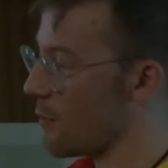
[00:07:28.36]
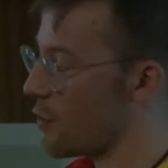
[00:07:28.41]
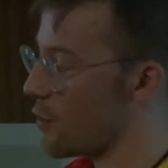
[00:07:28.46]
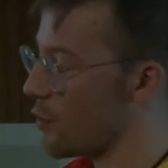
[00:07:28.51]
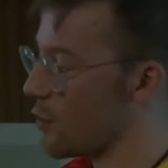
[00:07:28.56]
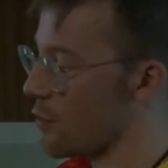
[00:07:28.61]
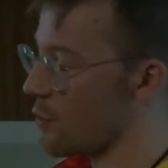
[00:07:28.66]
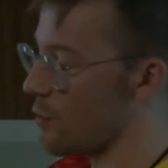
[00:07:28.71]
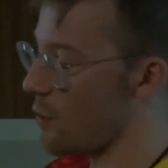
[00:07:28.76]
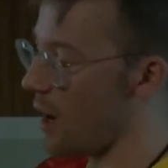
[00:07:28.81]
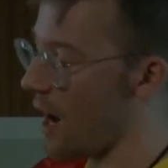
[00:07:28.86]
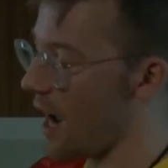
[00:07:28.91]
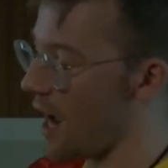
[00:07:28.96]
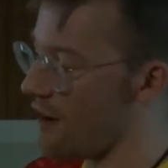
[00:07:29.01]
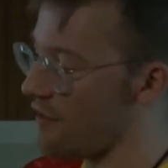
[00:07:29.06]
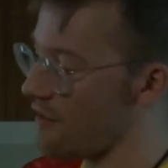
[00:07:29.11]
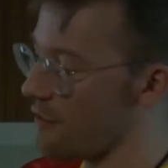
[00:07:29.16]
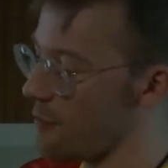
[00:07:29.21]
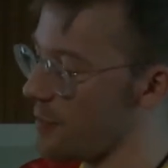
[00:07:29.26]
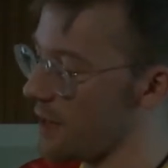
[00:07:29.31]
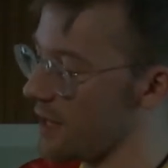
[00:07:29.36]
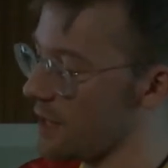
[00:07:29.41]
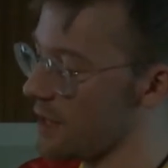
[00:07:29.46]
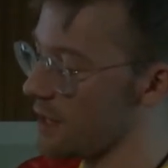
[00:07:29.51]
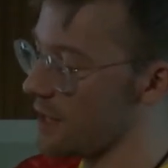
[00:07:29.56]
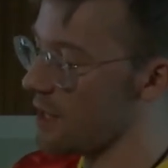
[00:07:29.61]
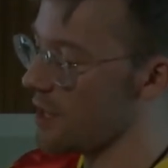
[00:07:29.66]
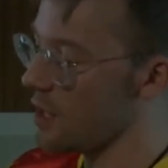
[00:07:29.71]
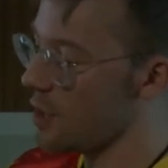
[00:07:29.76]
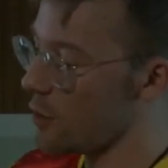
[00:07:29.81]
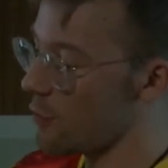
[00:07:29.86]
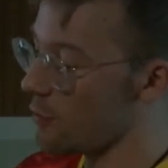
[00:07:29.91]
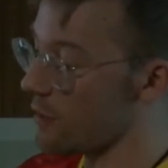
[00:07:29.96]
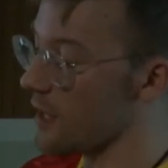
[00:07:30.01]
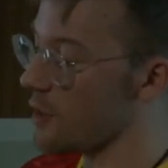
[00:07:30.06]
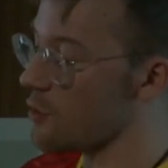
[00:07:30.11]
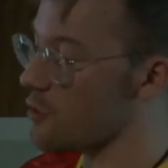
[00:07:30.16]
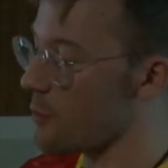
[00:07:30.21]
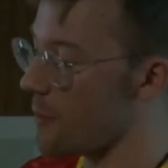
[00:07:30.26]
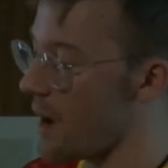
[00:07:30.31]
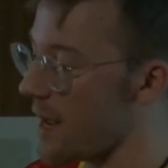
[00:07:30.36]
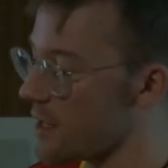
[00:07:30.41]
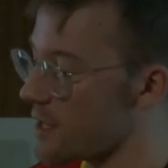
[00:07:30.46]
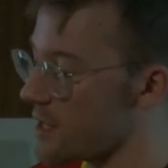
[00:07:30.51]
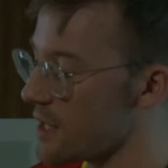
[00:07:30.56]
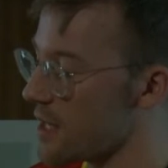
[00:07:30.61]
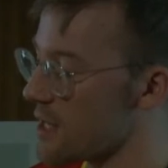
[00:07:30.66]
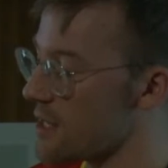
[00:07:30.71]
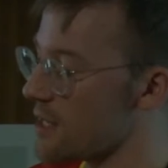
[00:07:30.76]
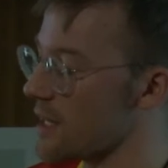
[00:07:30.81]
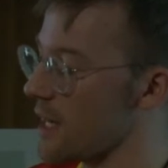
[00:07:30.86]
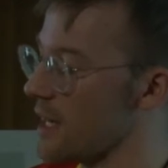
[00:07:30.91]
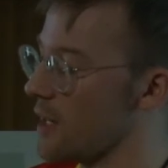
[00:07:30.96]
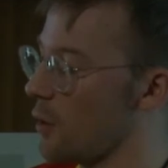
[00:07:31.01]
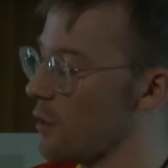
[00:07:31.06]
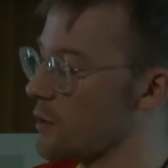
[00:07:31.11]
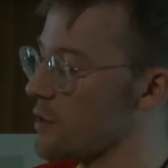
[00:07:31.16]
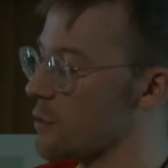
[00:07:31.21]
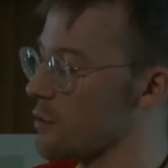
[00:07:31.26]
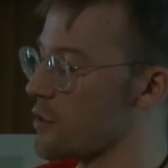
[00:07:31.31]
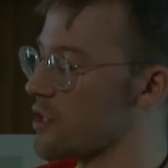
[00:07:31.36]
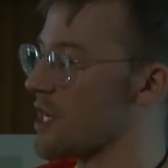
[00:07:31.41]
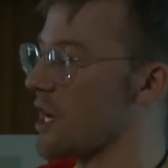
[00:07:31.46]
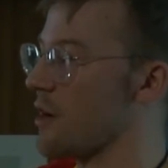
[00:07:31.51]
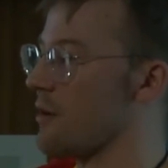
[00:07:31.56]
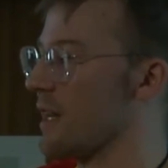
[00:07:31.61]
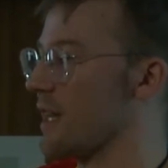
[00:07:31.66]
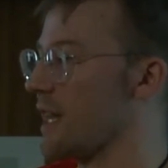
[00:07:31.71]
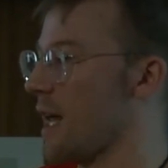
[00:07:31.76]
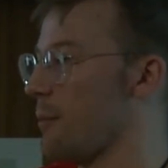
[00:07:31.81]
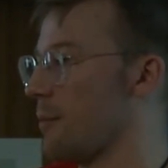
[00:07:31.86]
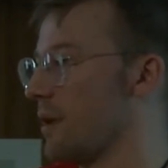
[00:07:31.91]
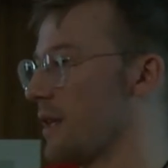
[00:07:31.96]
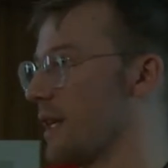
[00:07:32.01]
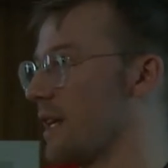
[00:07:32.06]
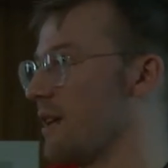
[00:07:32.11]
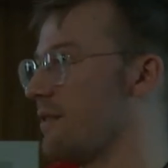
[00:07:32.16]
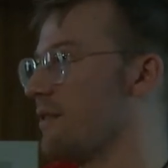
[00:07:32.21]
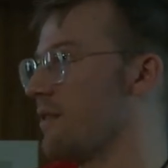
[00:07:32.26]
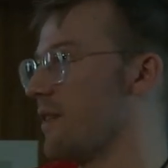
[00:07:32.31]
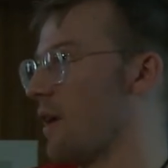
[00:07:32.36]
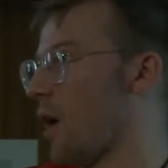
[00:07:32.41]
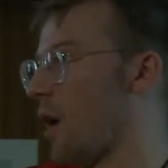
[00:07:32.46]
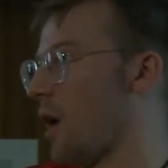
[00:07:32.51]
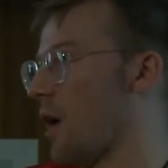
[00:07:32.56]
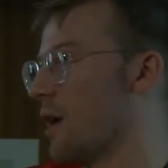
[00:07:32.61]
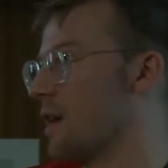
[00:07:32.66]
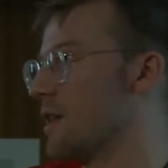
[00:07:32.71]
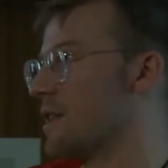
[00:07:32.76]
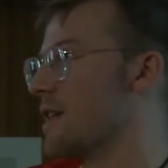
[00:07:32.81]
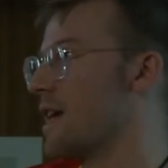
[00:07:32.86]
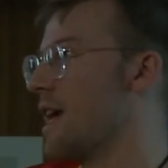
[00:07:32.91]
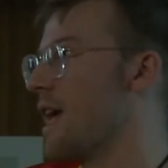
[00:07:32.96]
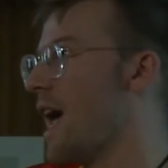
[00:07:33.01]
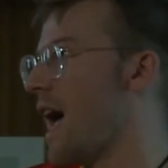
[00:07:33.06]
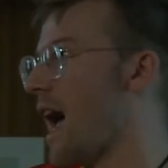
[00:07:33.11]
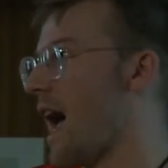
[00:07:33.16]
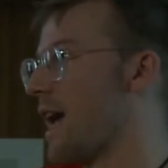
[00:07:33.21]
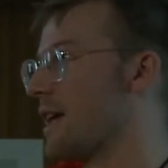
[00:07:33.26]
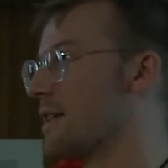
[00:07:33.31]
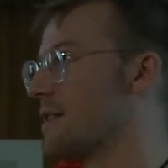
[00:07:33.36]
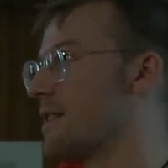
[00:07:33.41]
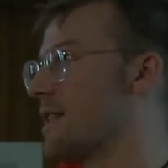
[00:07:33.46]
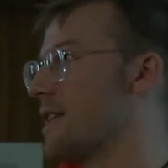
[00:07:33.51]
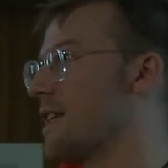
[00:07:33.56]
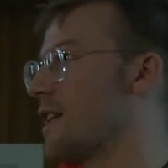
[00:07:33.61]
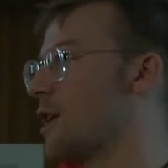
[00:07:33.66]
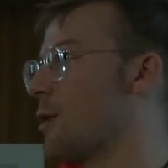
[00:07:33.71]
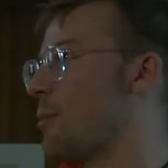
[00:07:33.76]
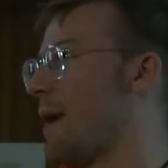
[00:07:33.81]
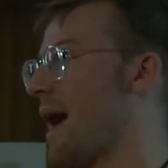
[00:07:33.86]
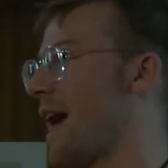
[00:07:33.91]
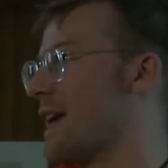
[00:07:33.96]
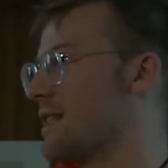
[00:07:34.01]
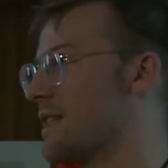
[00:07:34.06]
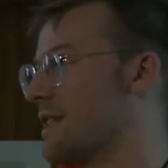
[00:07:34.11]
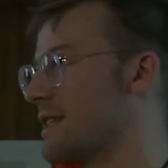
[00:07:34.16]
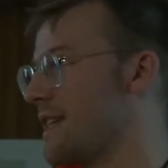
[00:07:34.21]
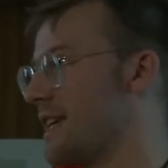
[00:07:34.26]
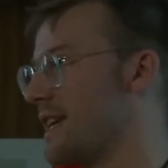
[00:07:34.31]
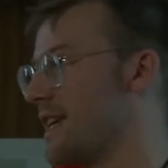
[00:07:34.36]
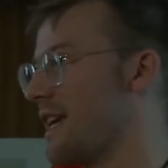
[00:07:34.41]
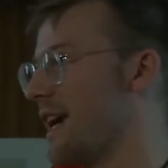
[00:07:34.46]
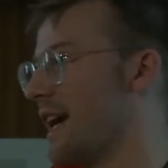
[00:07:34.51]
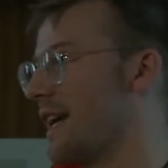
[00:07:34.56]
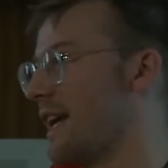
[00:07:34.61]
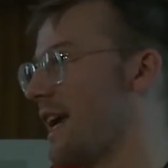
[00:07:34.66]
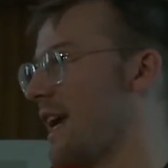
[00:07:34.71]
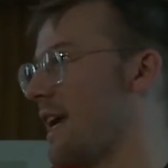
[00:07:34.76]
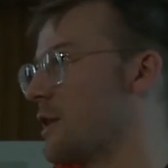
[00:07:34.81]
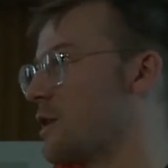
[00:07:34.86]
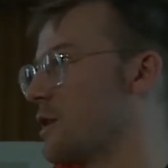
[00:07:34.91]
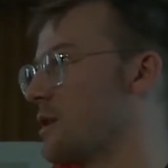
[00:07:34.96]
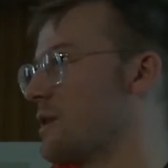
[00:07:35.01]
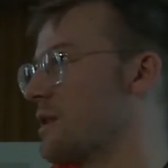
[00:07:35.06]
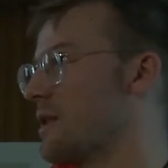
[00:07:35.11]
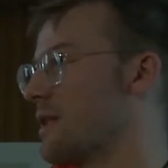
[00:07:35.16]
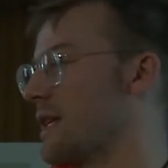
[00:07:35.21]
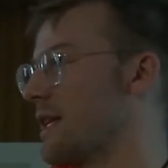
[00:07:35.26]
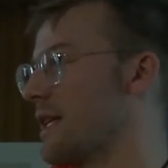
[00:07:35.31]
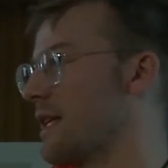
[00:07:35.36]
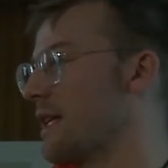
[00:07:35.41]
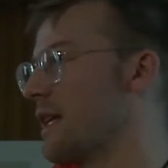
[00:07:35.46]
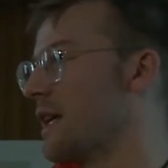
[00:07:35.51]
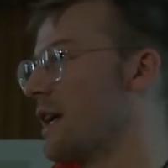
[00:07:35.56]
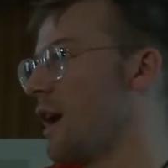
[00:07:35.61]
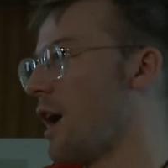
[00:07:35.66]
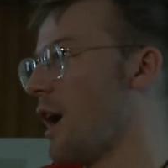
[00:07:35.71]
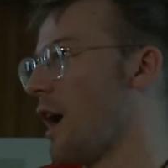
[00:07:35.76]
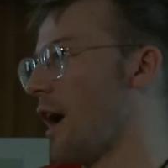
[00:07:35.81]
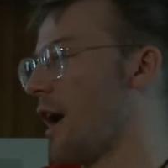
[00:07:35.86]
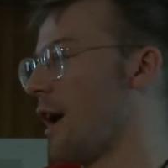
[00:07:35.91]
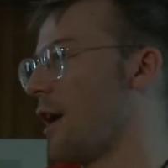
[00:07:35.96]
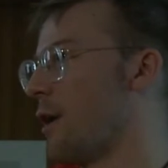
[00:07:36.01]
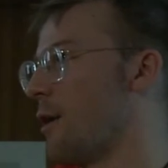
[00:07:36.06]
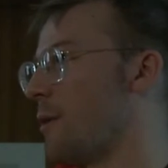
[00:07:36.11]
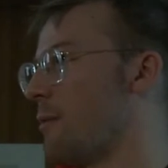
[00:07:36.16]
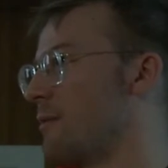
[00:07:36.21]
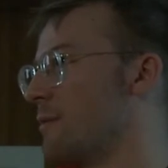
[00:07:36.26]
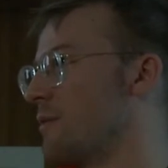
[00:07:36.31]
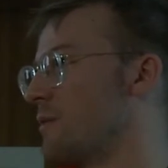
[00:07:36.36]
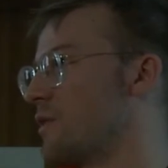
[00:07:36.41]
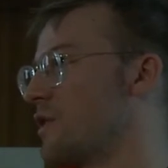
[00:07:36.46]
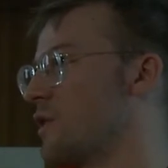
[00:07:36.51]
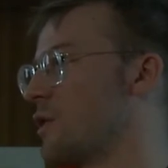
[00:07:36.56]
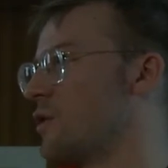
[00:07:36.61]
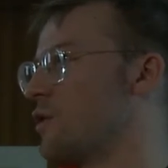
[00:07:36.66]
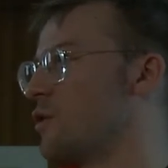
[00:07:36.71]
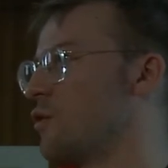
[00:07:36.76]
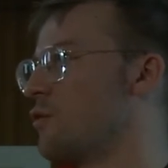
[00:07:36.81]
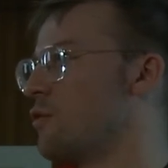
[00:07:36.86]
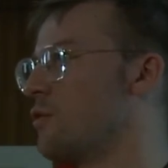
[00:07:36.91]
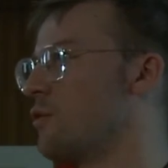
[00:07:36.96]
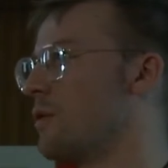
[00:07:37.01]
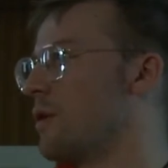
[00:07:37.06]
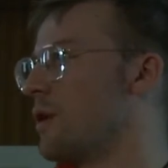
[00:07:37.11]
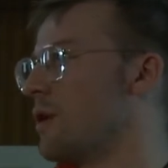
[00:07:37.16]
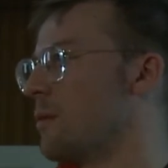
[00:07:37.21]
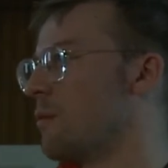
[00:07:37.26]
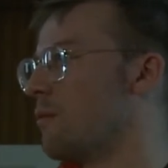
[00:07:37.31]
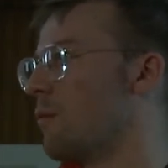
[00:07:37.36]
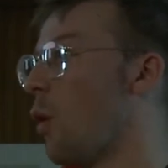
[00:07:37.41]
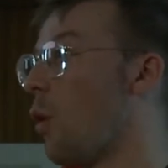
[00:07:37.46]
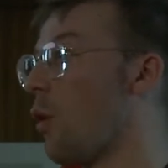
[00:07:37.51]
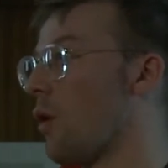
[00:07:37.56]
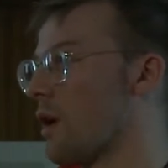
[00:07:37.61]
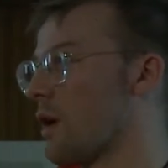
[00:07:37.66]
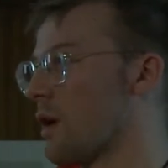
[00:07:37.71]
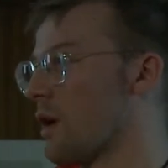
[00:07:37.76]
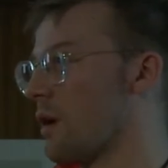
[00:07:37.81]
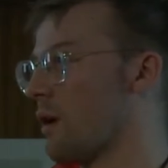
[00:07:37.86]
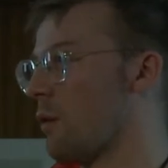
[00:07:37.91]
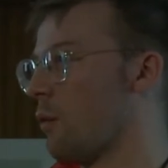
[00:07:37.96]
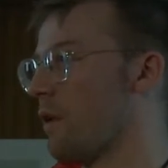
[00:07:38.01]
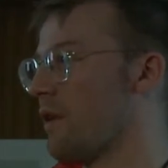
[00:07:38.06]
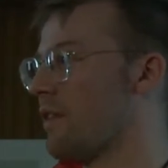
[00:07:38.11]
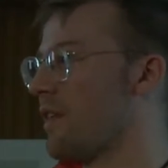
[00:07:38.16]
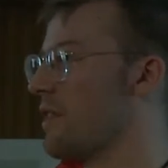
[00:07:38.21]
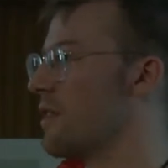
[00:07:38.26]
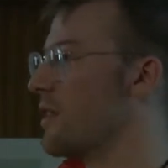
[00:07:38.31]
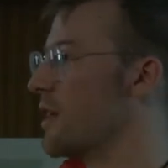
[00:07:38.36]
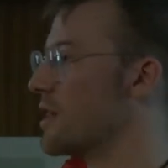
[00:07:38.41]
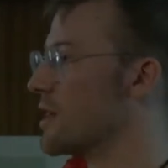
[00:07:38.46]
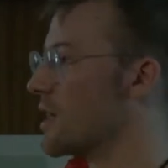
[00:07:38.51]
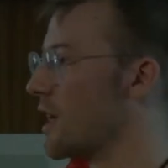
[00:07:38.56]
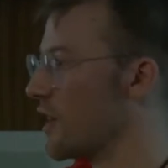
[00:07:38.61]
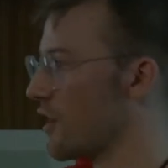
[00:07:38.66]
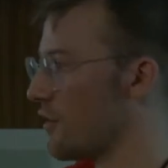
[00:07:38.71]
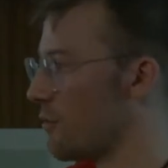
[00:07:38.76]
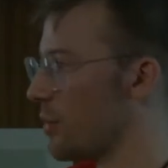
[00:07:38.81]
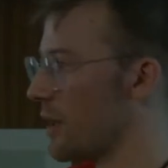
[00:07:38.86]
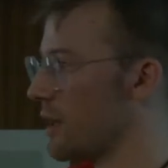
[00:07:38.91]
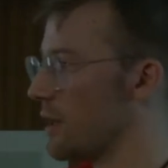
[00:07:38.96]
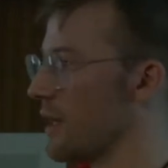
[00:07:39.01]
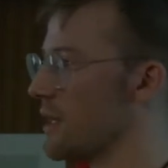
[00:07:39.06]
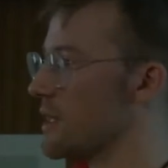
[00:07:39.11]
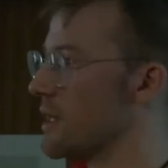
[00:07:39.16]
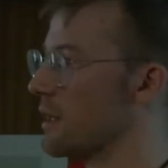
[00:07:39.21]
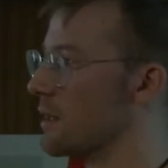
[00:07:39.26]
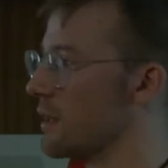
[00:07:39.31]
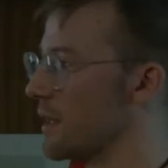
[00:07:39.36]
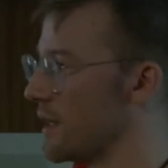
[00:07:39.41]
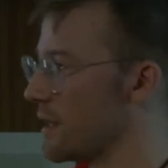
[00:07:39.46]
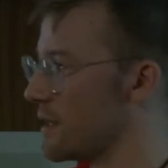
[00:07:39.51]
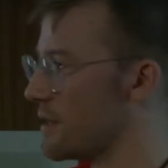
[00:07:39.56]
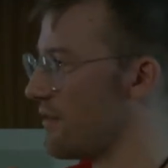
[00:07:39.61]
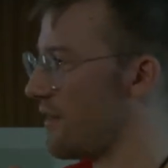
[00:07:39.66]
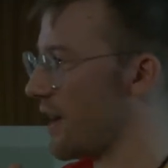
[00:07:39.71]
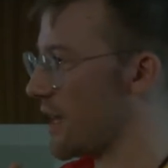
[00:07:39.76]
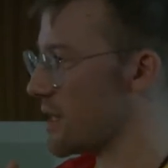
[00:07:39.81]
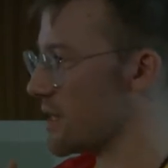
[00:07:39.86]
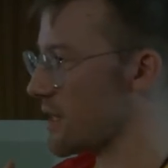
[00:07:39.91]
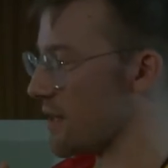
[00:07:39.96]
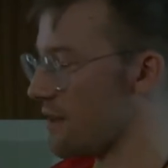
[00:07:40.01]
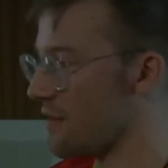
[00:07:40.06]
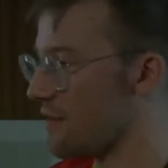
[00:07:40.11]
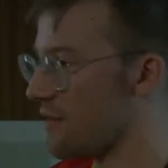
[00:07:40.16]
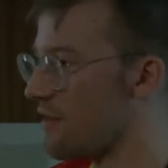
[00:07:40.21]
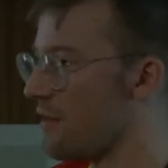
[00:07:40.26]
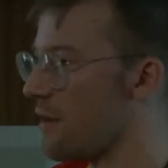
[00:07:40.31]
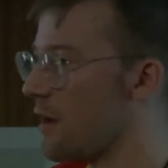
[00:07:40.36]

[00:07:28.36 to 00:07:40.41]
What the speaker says: who have been really tremendous in also sharing that belief that art has the capacity and agency to do more within this kind of politically divisive